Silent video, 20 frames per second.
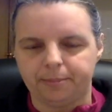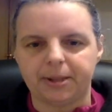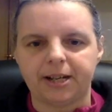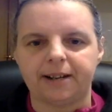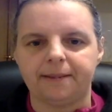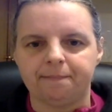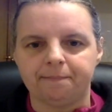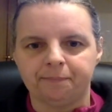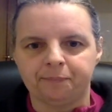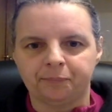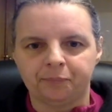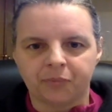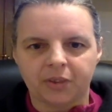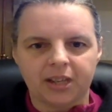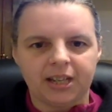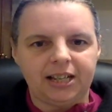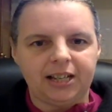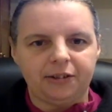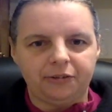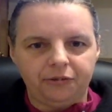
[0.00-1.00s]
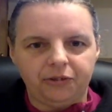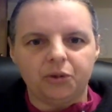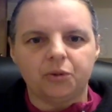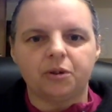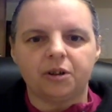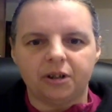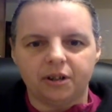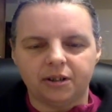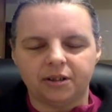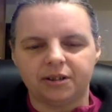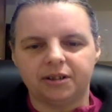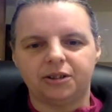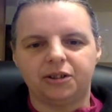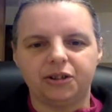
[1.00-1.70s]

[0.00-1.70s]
But if you're